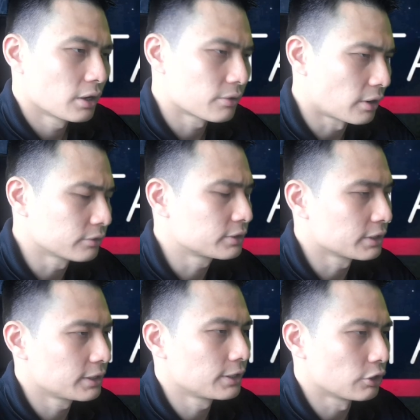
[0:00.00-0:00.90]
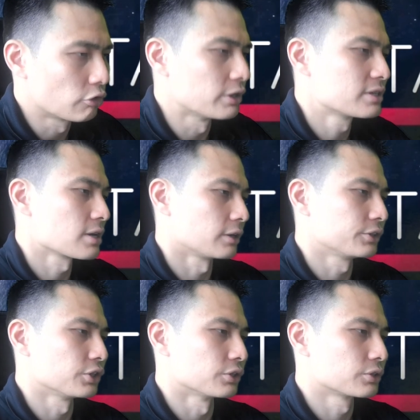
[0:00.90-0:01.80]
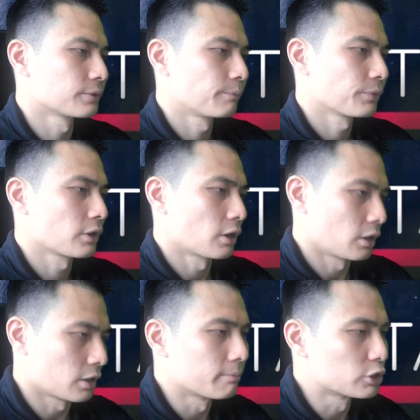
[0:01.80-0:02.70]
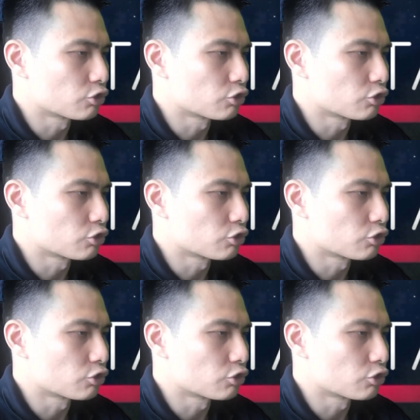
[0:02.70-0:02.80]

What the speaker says: around 30 degrees Celsius. And number